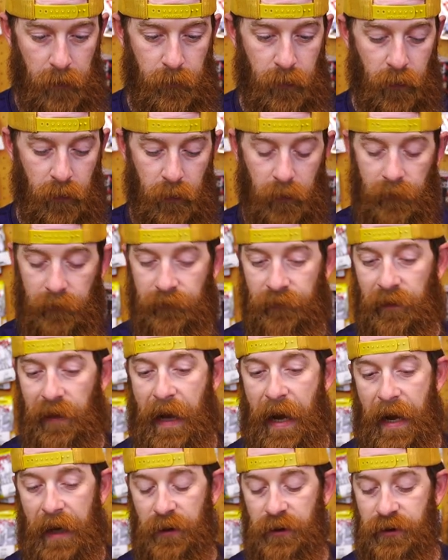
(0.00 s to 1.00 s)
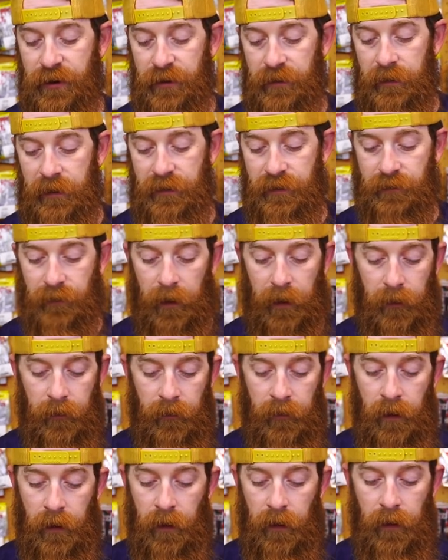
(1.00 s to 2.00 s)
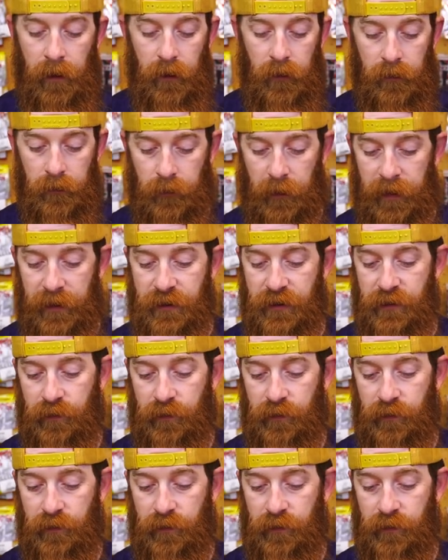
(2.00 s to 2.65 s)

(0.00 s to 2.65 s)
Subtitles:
Pearl Flash, that's right. Rage